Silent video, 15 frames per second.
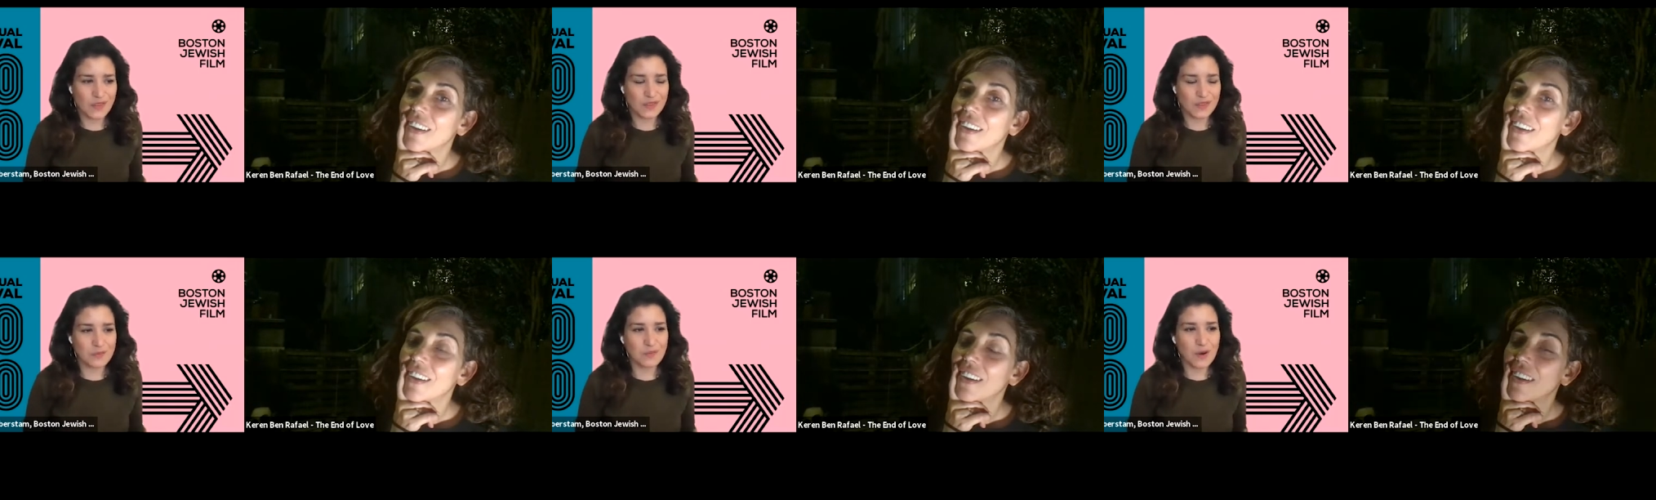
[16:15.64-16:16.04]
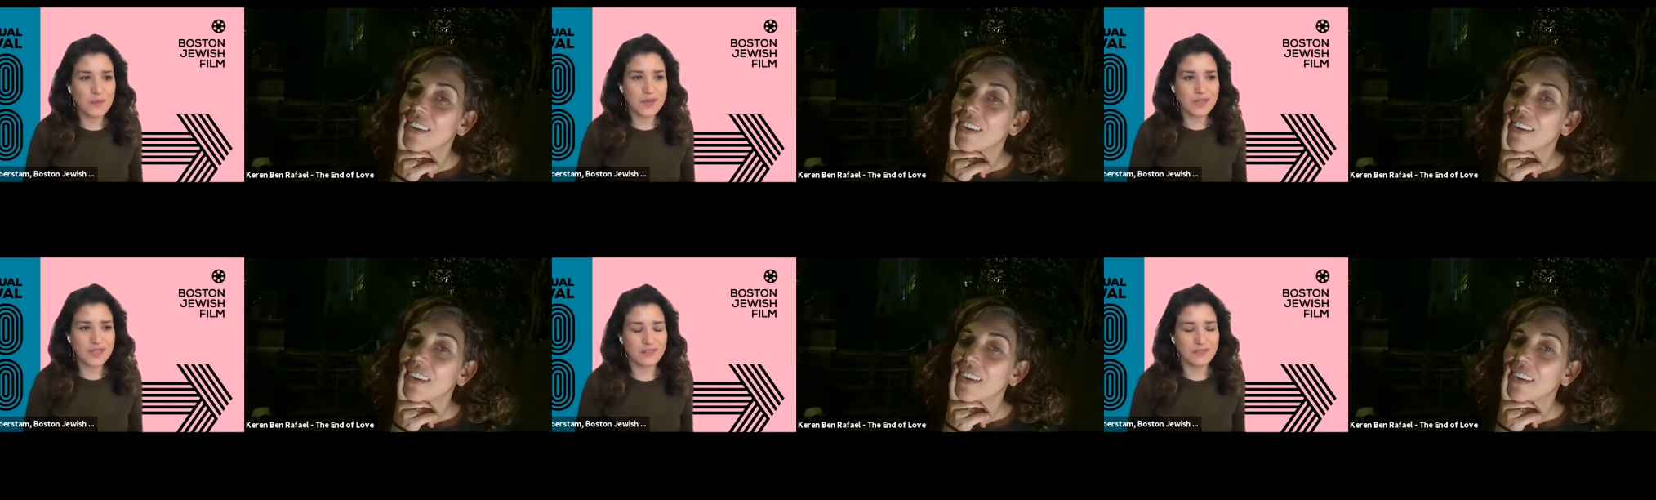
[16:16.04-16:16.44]
Speaker 1: there's a
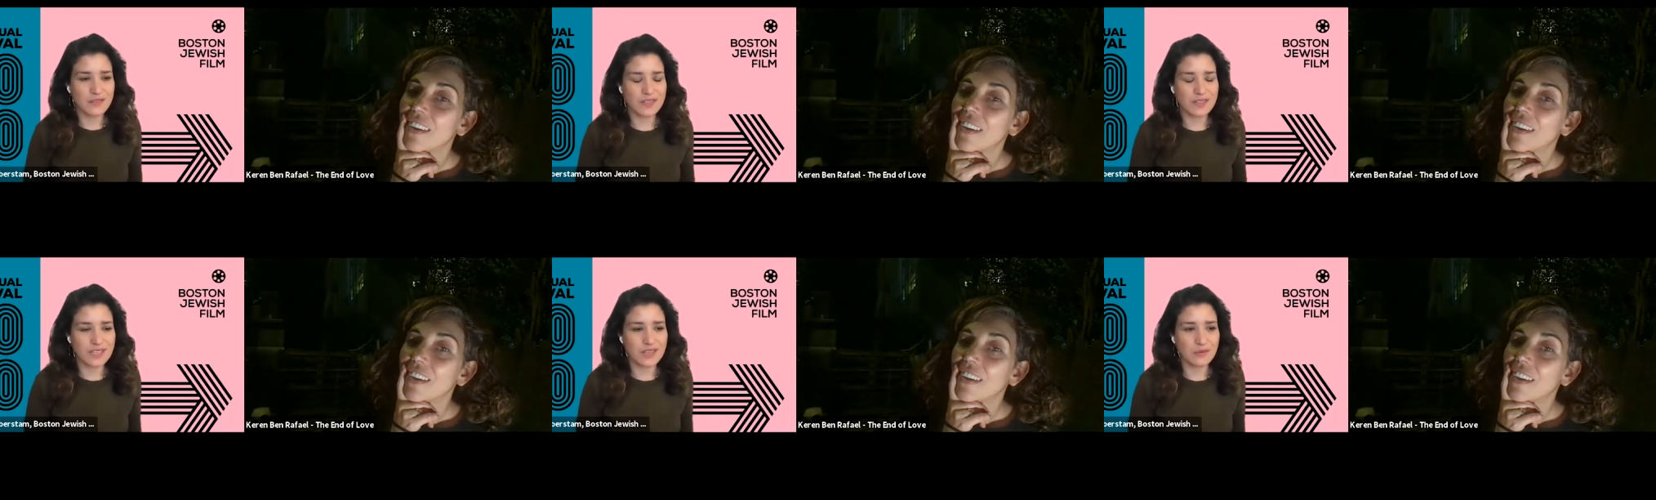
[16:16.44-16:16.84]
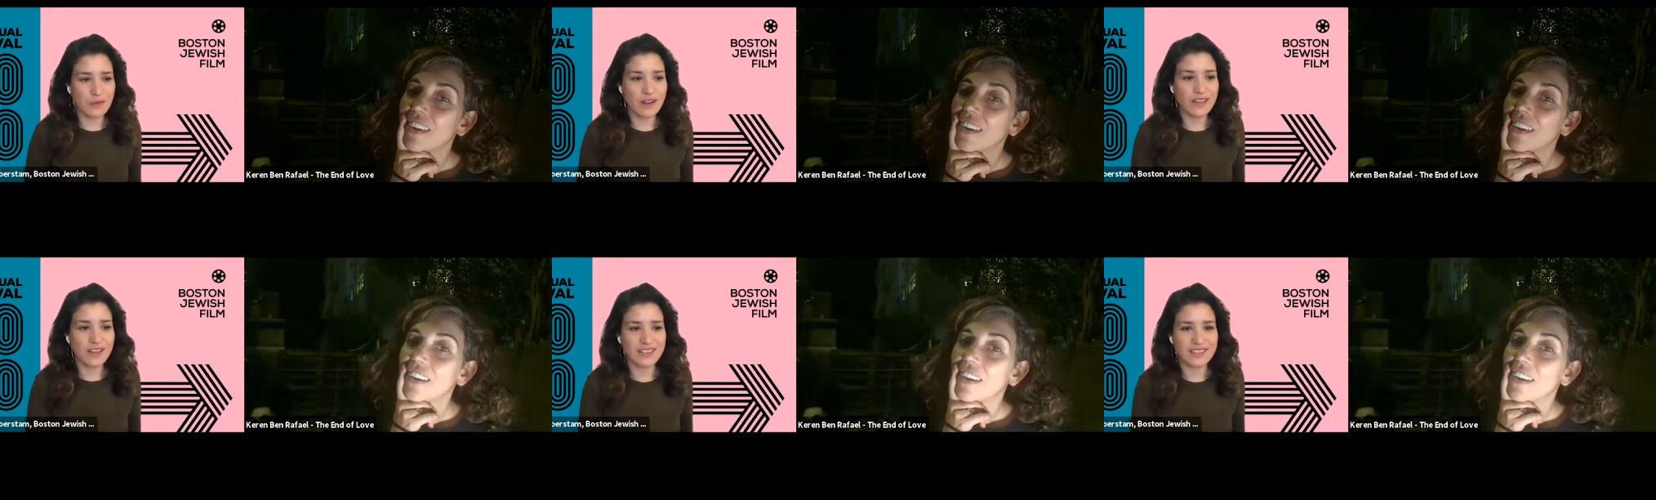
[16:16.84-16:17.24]
moment of is he
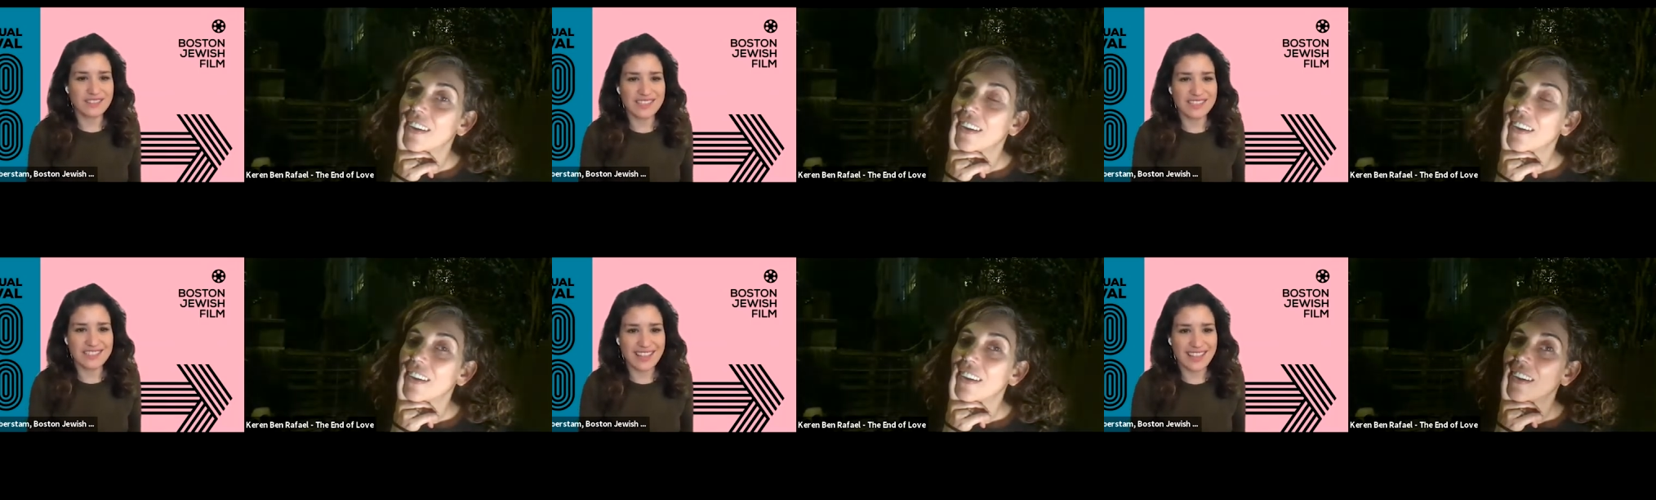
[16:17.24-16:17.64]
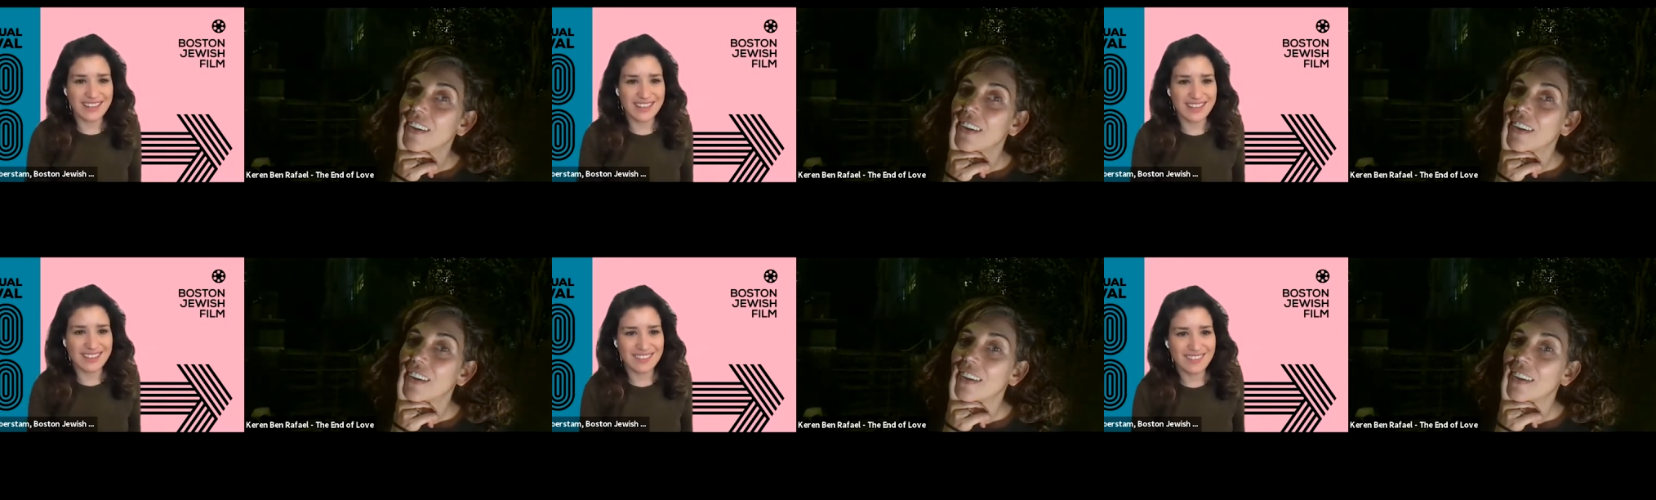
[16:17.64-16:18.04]
right is is
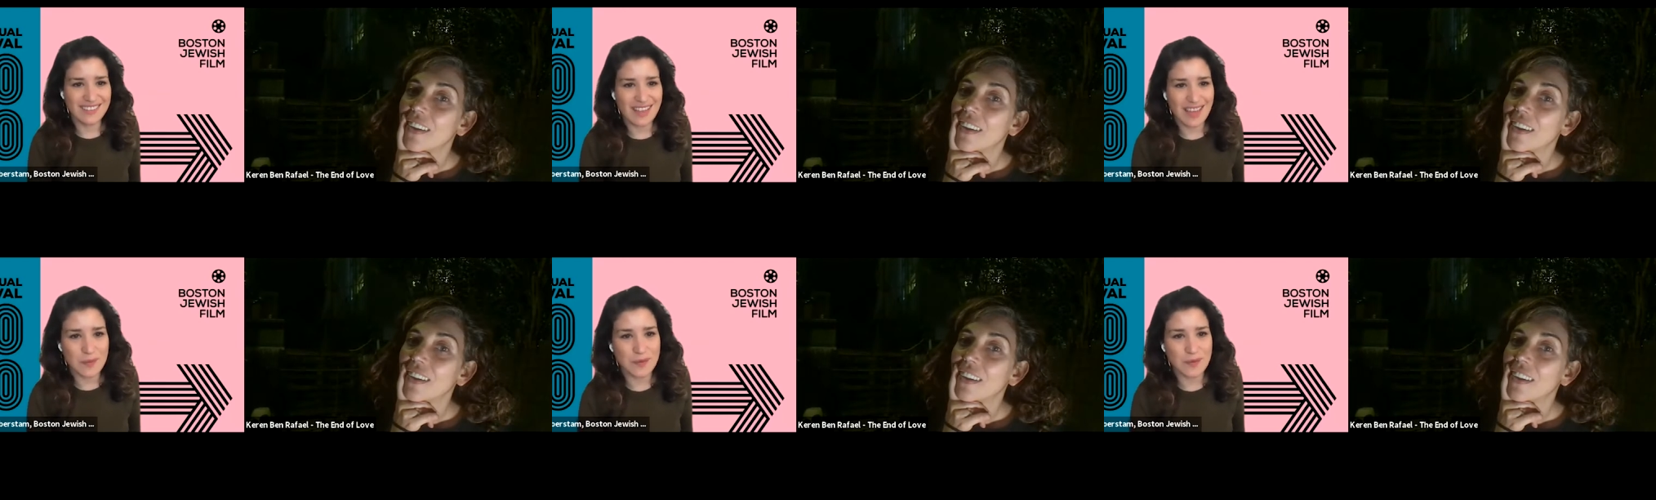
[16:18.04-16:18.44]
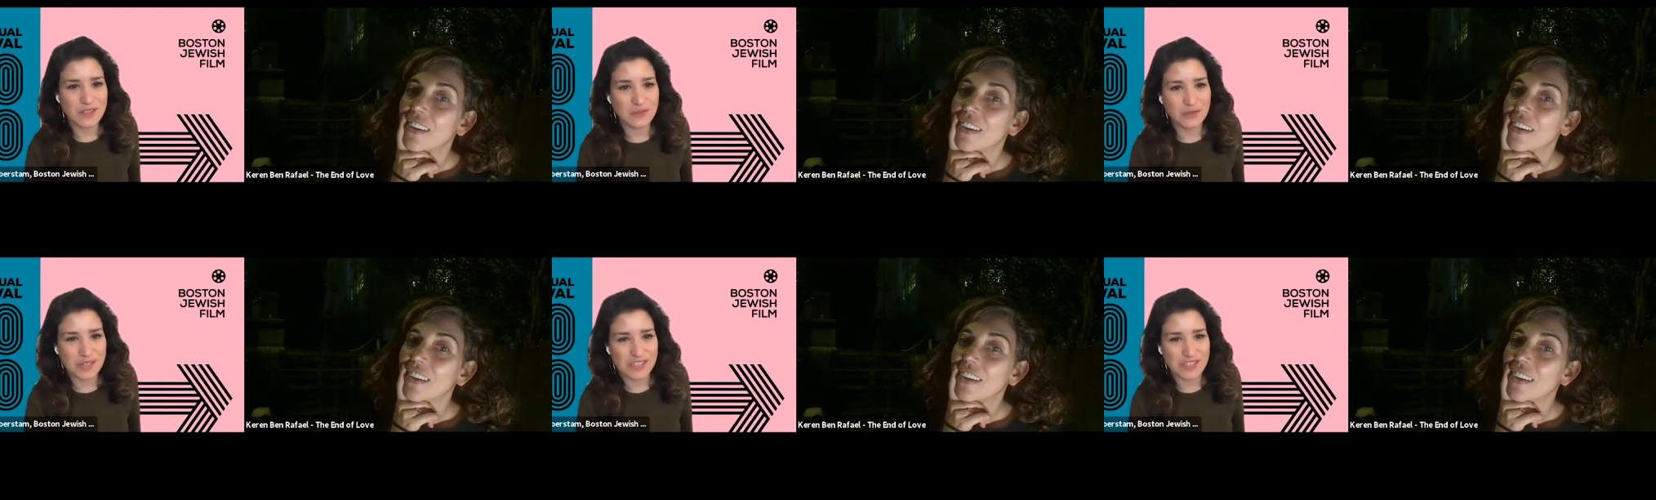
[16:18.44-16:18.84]
lenny
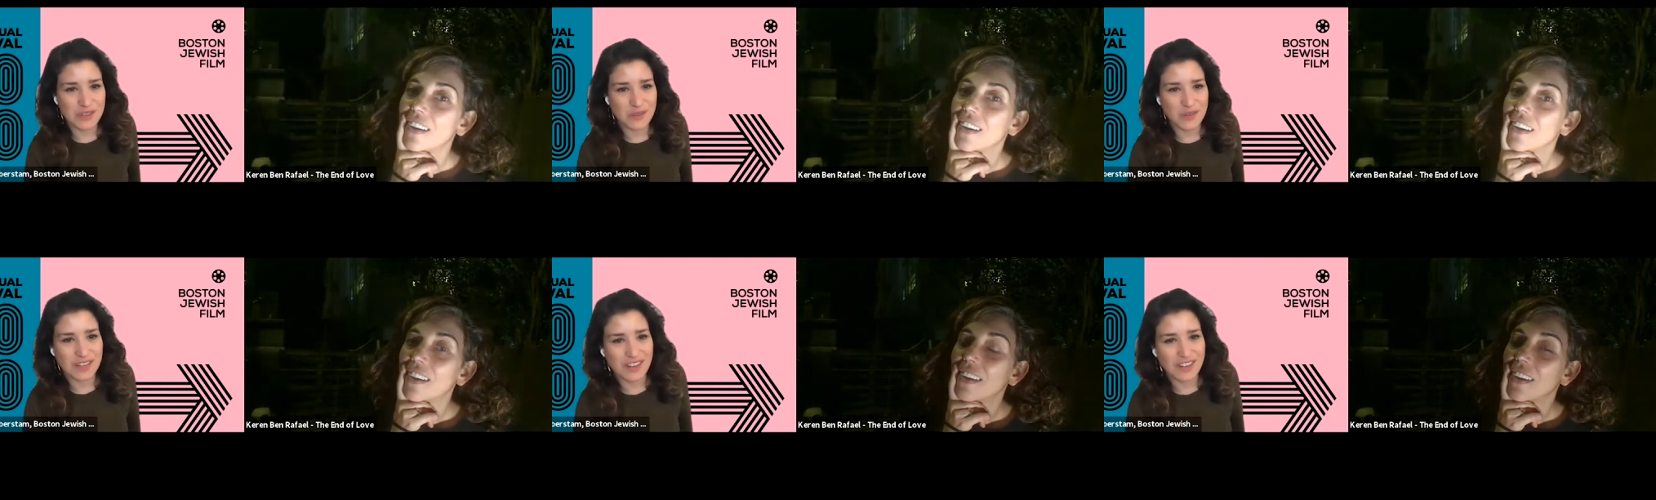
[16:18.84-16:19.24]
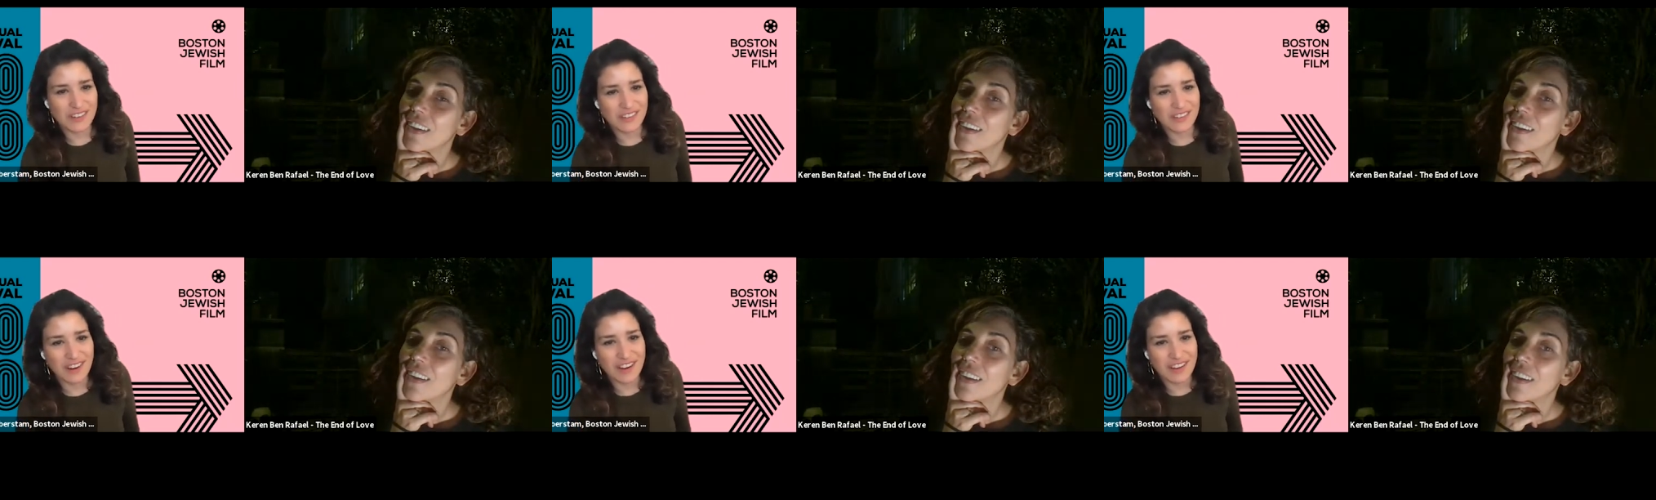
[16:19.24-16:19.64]
able to reach the
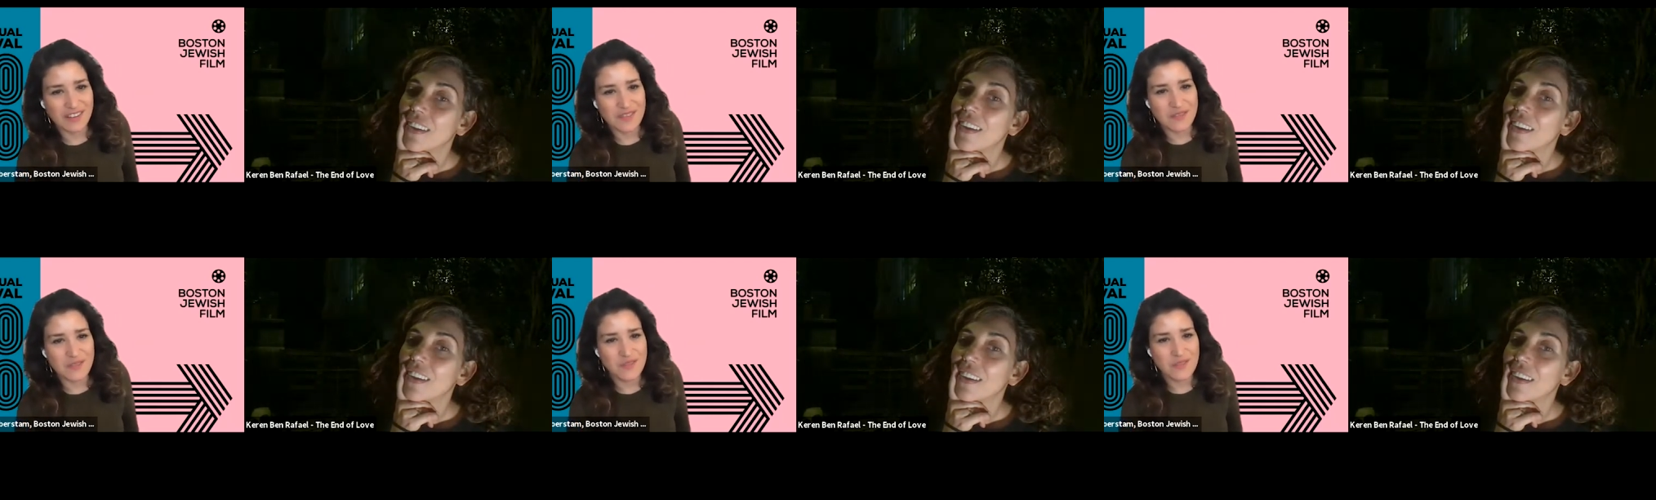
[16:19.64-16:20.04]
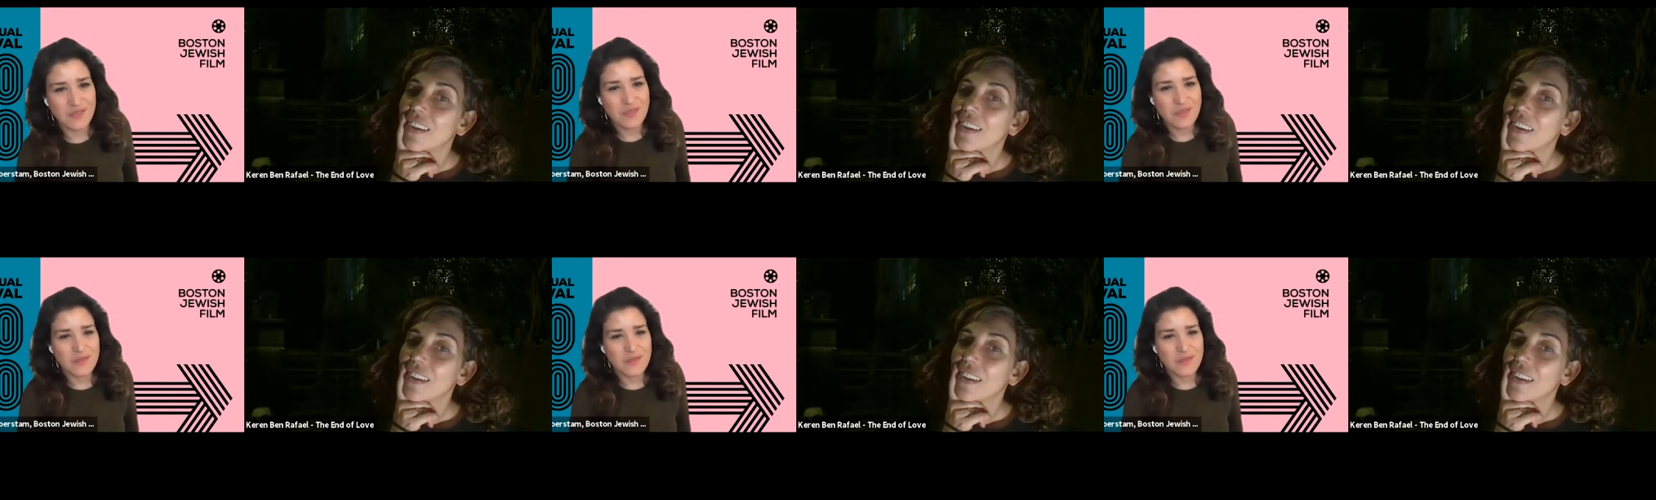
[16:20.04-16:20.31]
window um,